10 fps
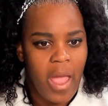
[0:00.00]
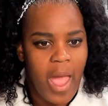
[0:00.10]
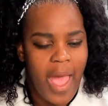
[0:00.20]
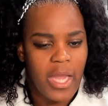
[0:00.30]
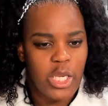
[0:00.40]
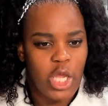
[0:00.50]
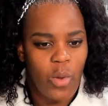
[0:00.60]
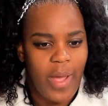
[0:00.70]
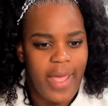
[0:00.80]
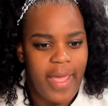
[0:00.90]
I
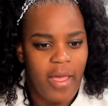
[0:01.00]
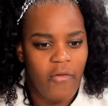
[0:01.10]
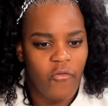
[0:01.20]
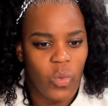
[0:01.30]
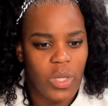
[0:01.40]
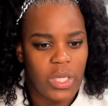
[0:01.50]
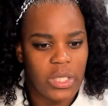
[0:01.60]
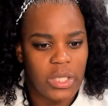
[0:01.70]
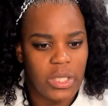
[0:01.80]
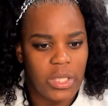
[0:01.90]
know I have
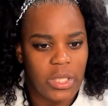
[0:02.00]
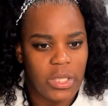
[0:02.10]
one.